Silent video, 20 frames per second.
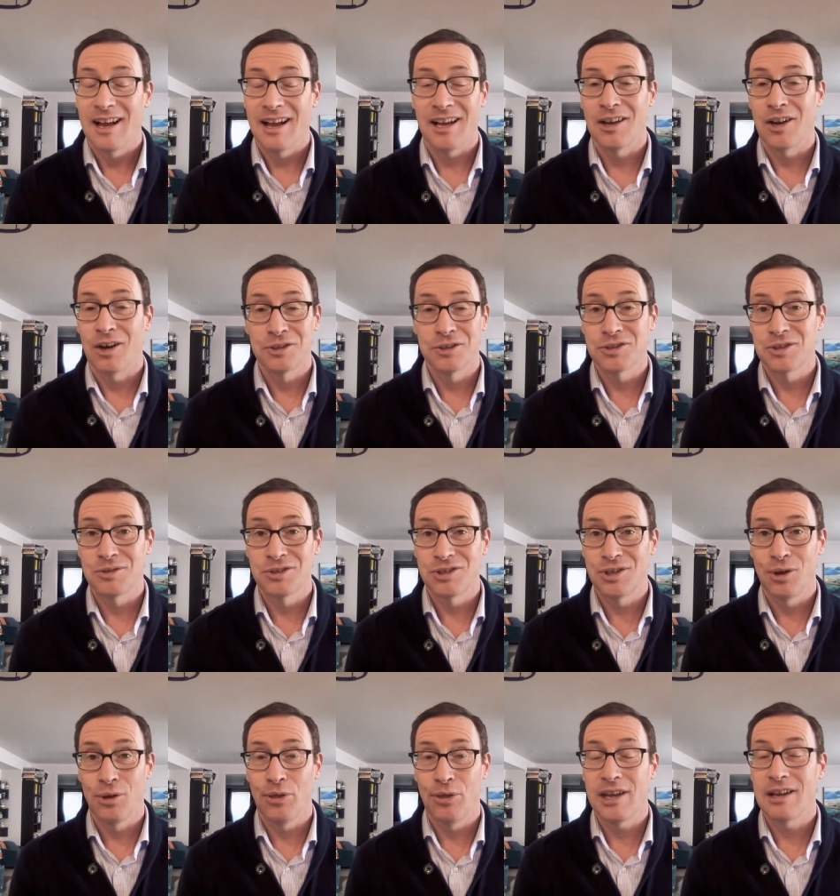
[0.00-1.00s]
I also
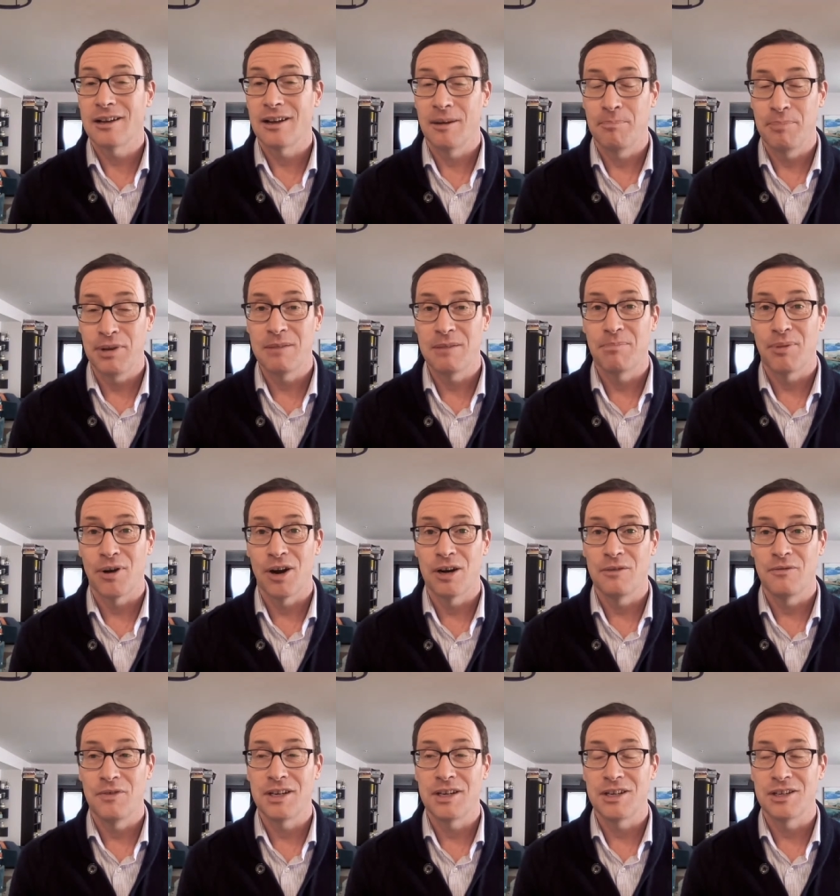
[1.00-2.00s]
still think a big
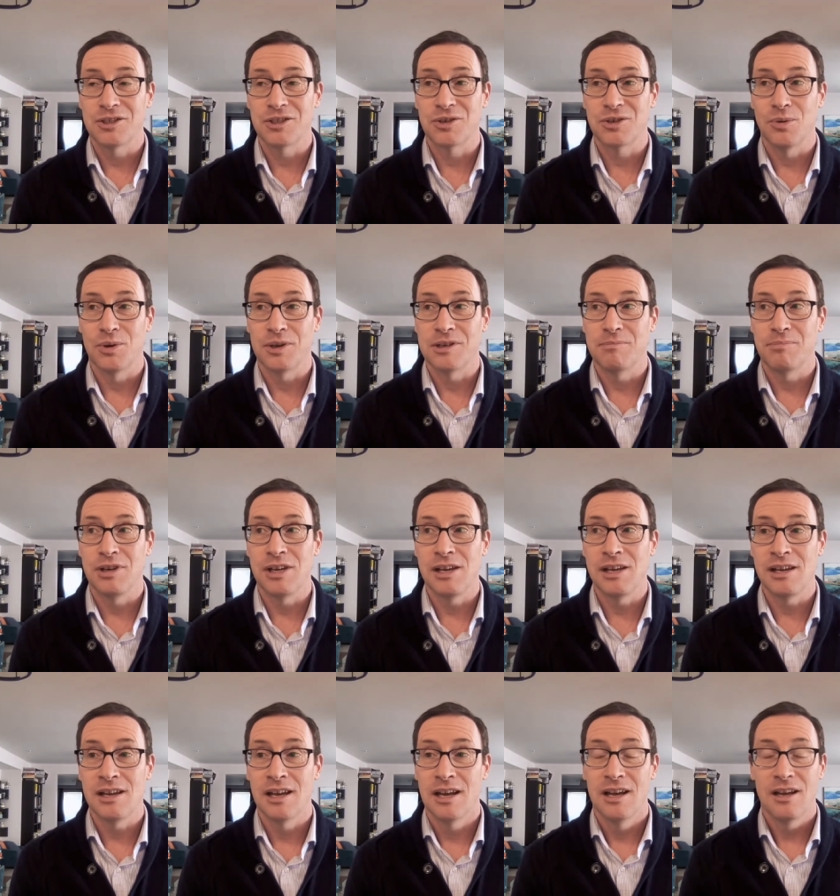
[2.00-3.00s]
part of it is going to
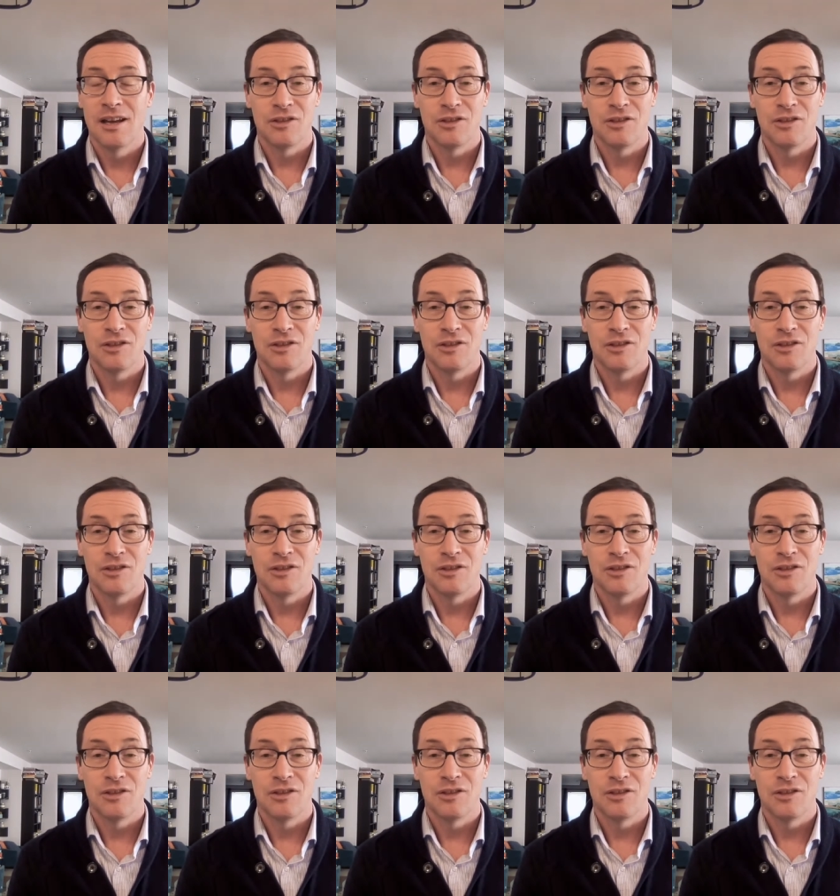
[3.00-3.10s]
be